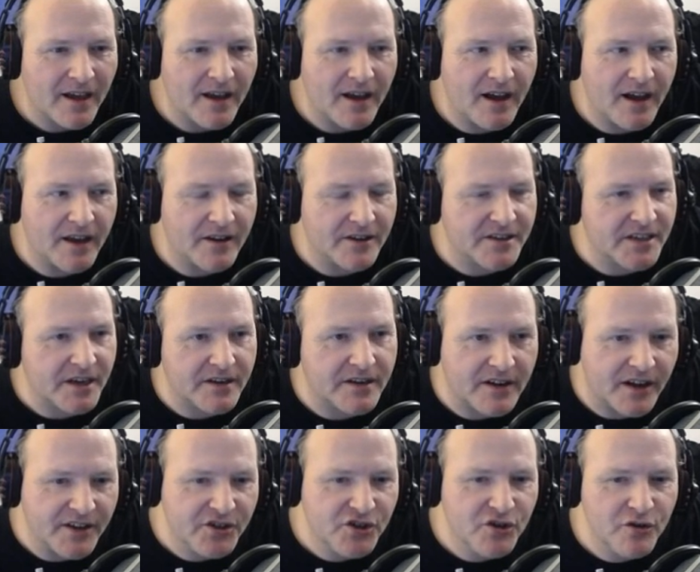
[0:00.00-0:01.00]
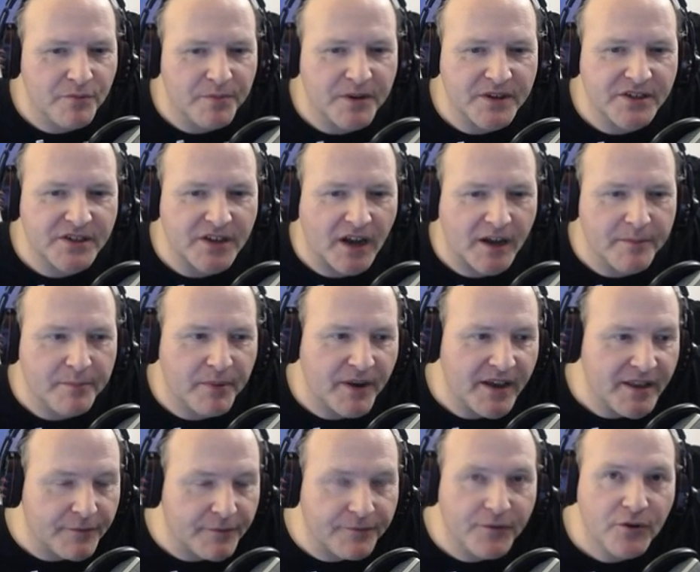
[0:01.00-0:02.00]
And I said, I do, but I play
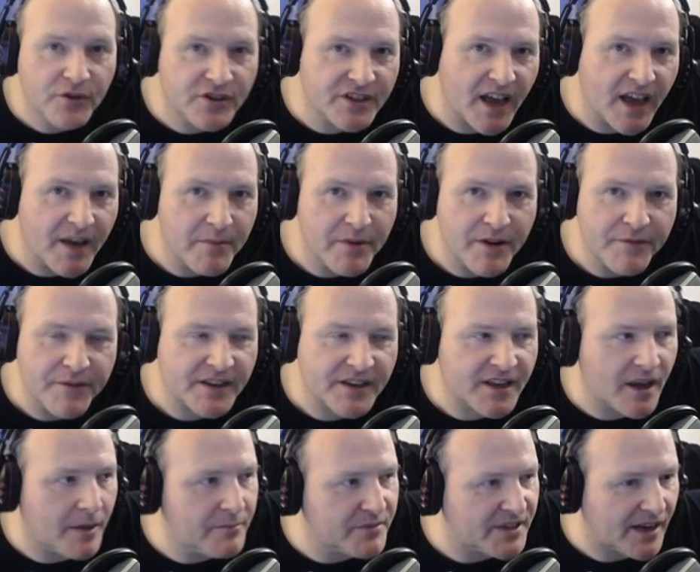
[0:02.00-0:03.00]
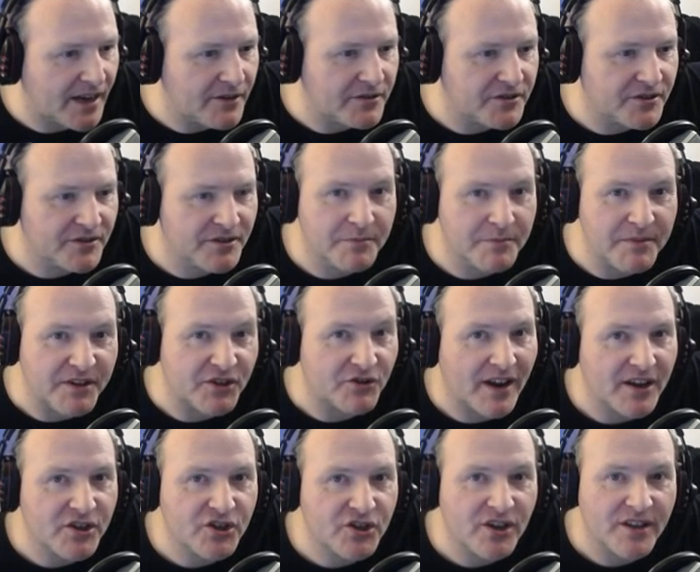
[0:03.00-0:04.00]
the first game, and if it comes out to be
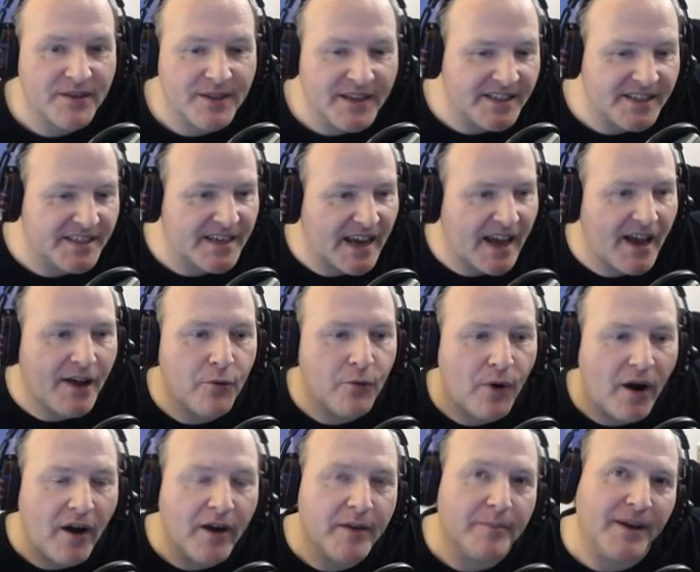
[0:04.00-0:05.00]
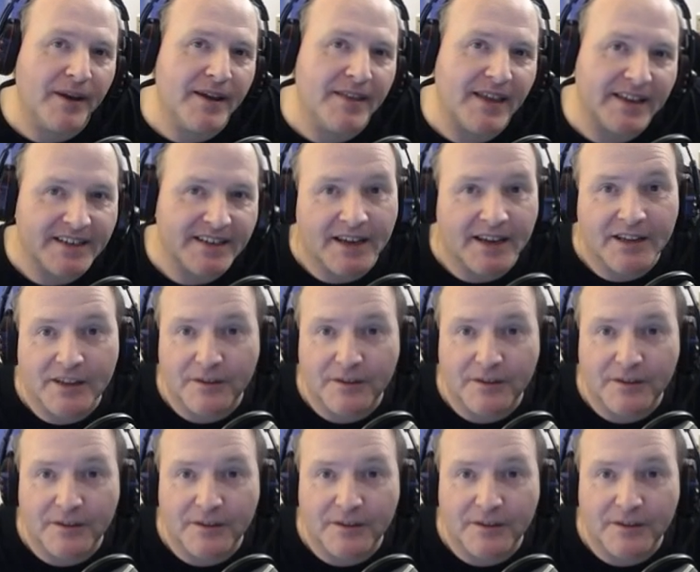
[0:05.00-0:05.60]
trash, this is how I play that tank the